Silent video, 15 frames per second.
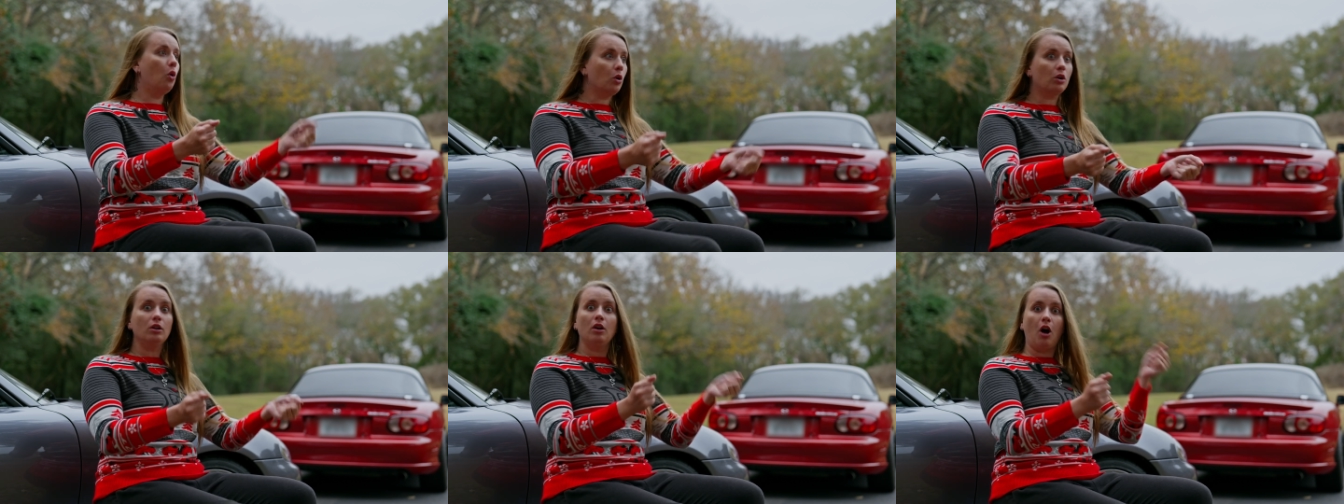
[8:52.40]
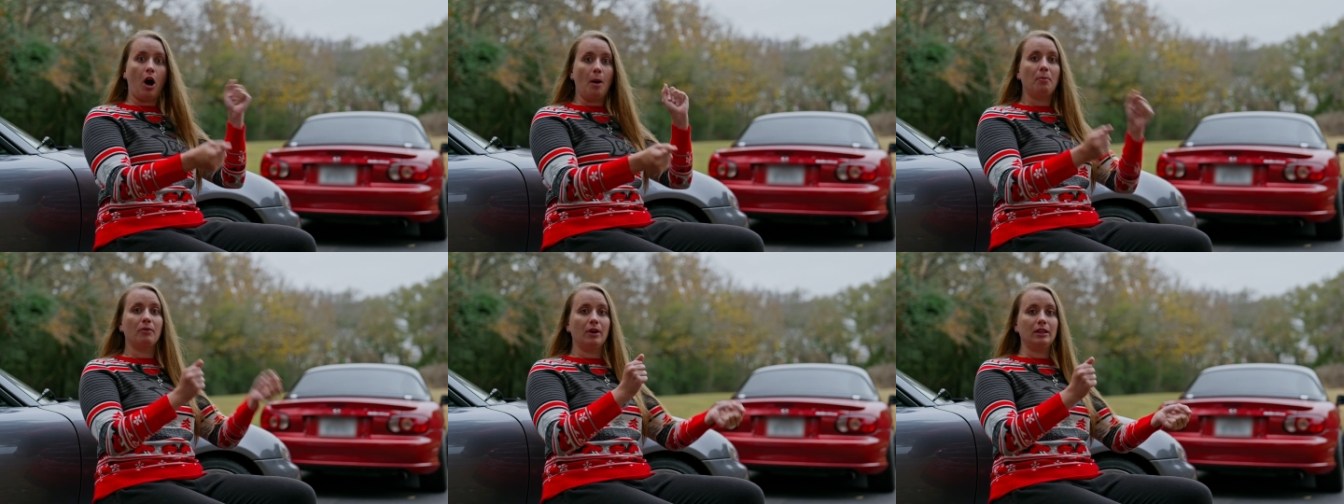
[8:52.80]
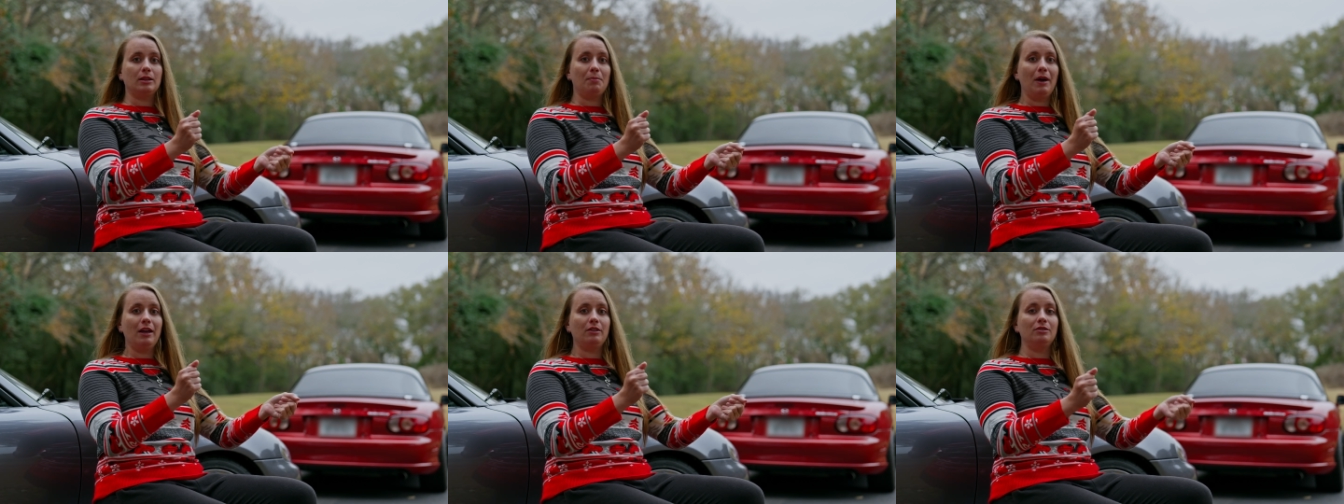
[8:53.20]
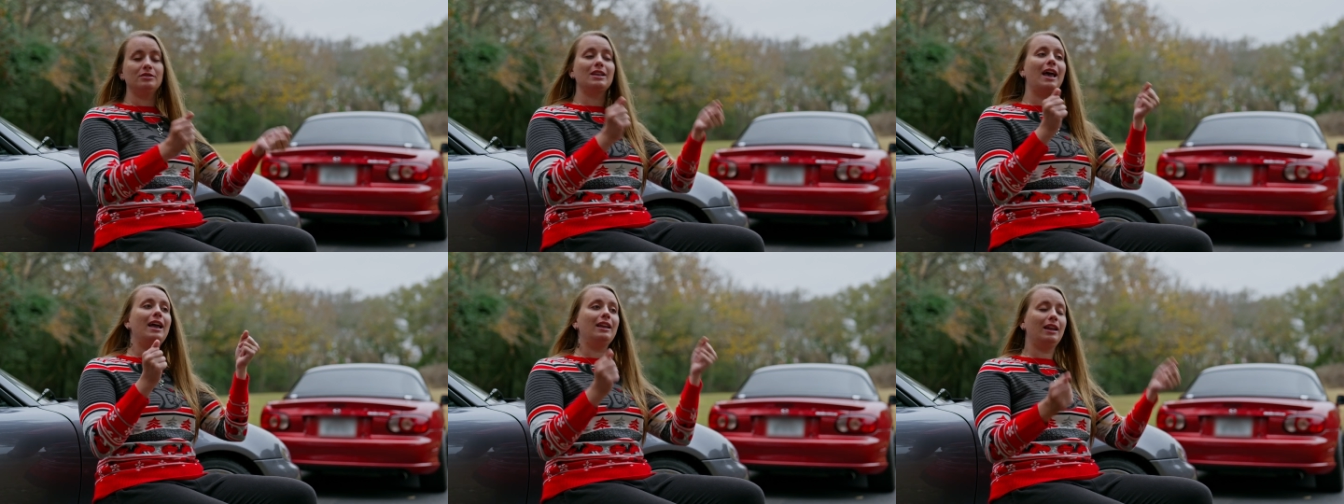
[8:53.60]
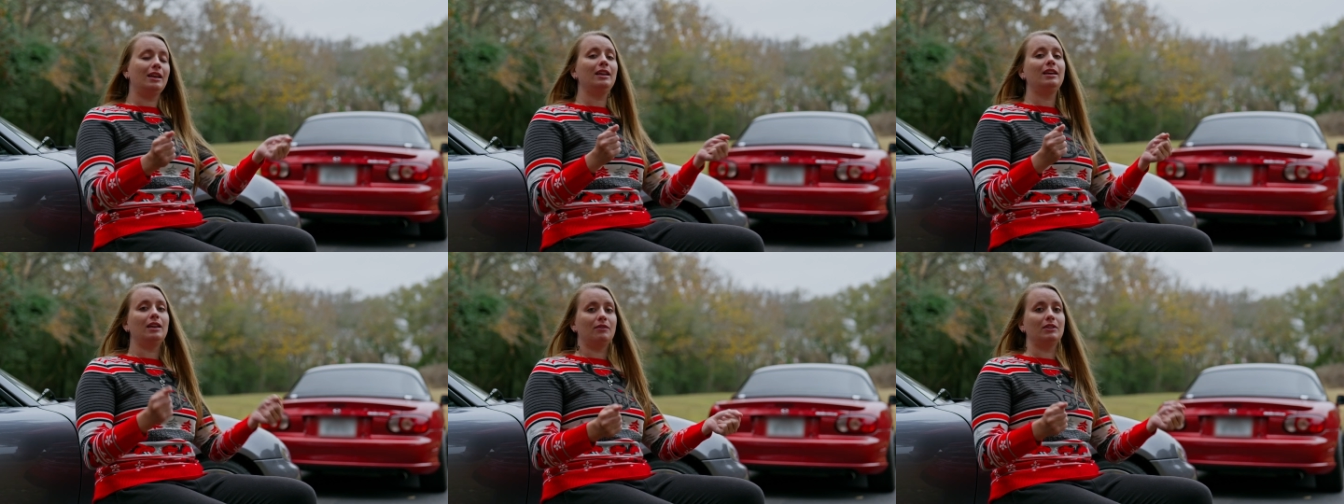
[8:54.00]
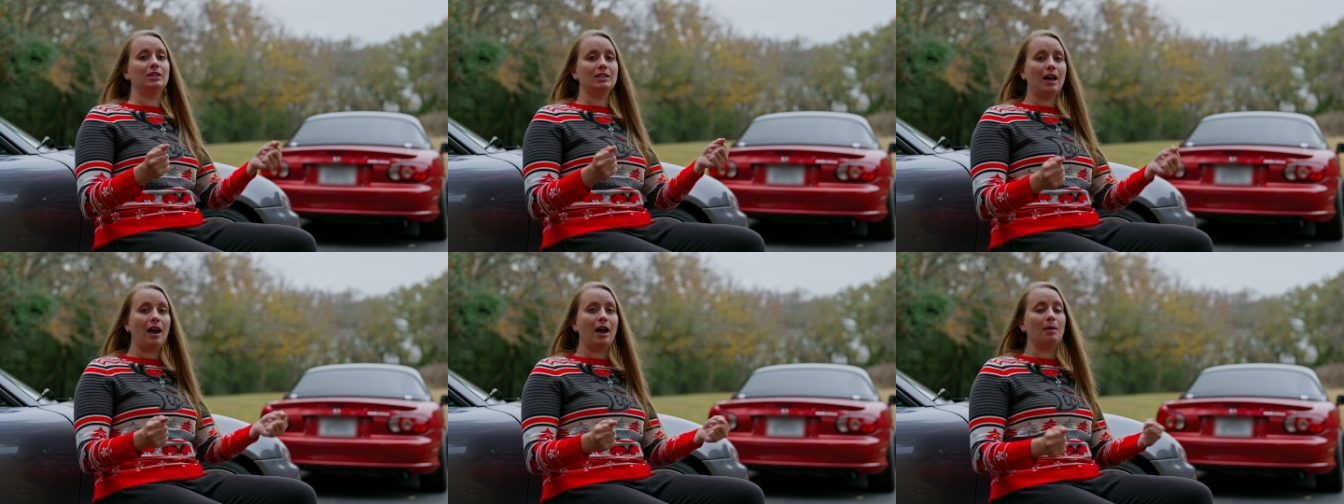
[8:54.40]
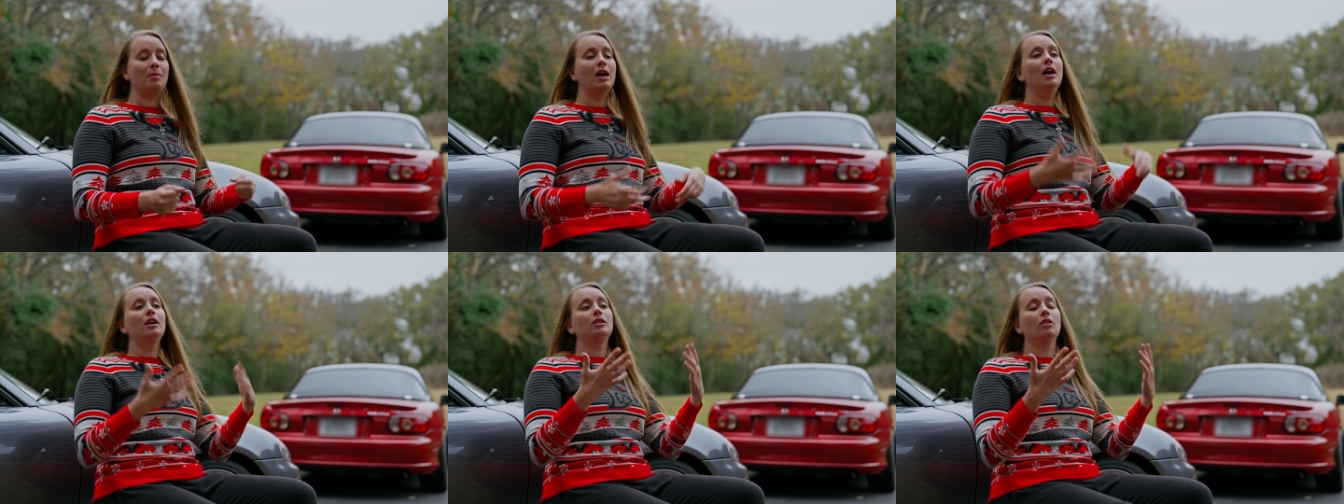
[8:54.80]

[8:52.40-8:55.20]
or operate the pedals at any given time.